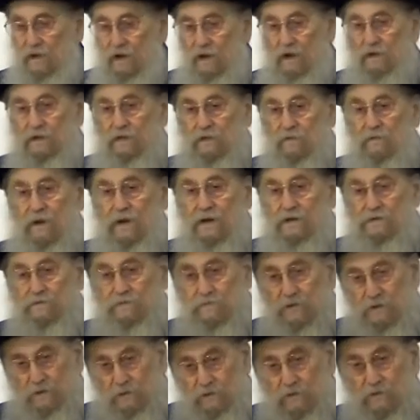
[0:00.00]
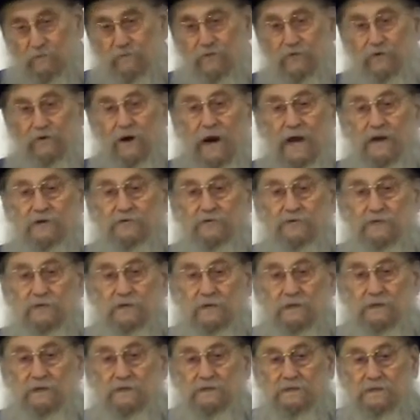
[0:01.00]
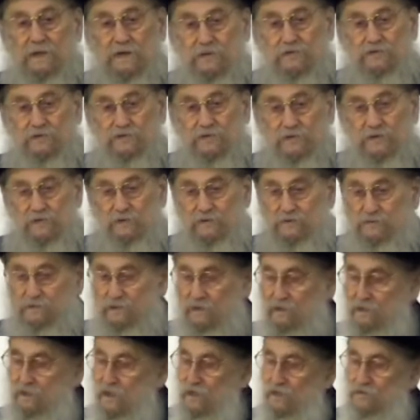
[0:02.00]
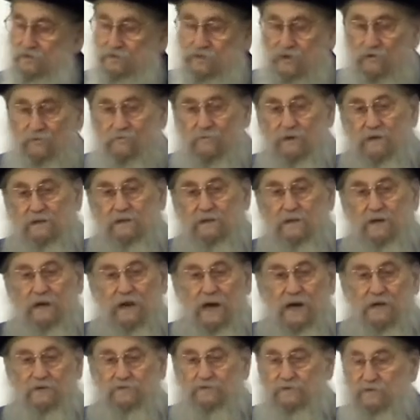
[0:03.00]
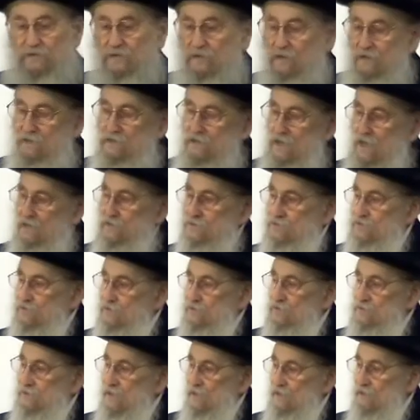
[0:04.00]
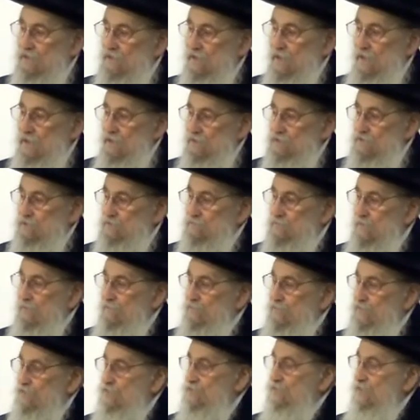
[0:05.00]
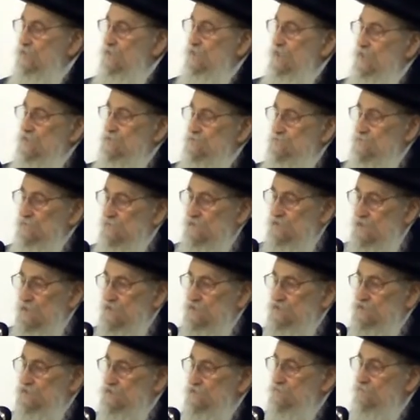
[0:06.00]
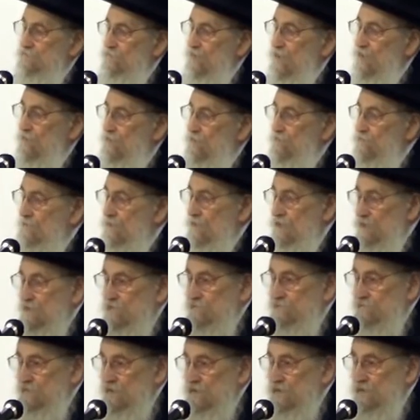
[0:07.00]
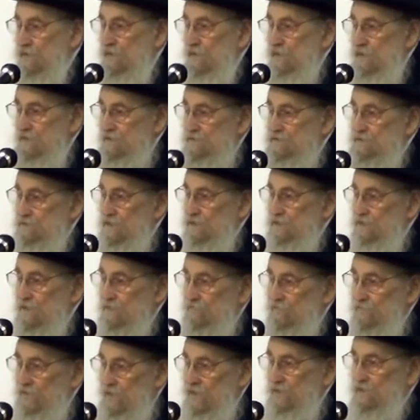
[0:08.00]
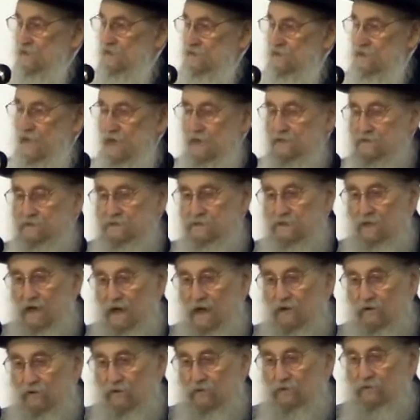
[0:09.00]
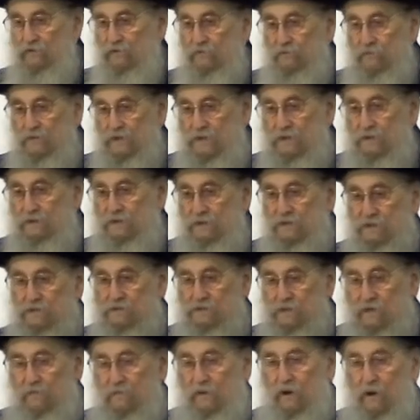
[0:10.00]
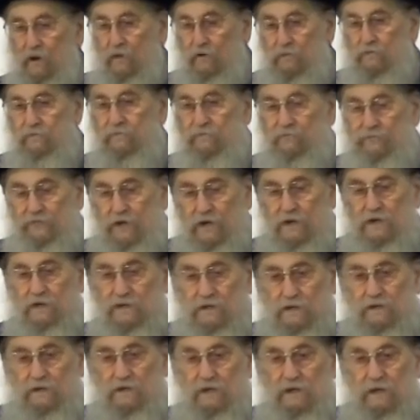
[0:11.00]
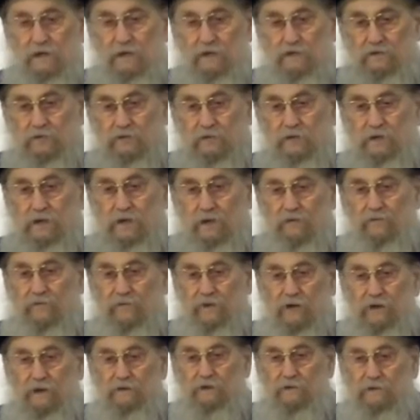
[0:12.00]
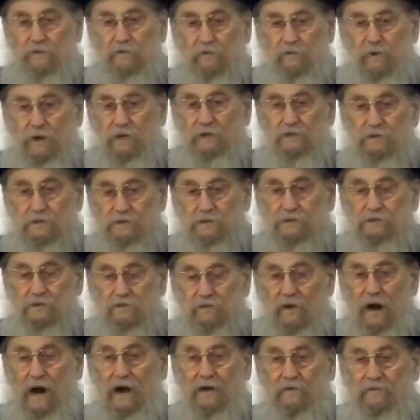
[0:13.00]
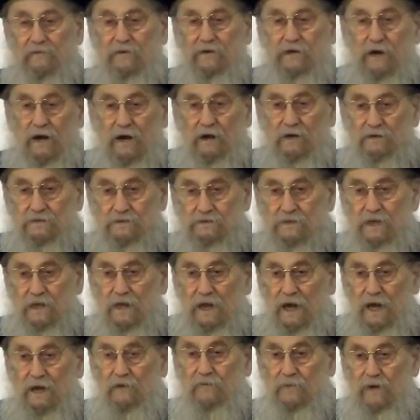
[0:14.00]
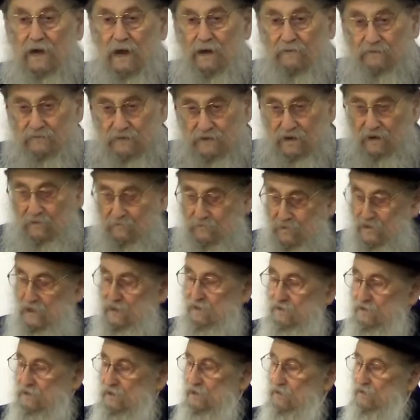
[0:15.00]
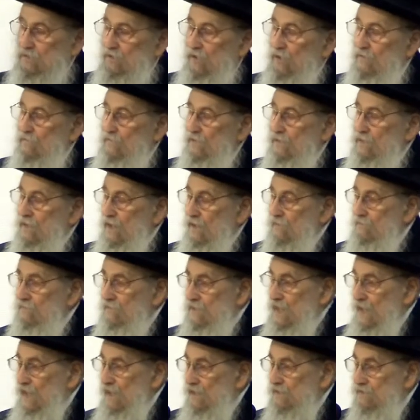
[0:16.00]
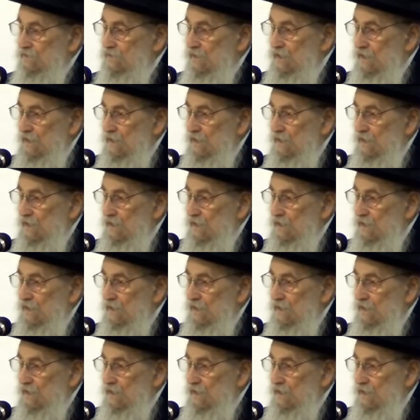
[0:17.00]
Otherwise we look for rationalizations, and there are so many rationalizations and superficial explanations for our behavior, instead of recognizing our own weakness or our own failure to give in to what is driving us. And we have the ability to overcome that.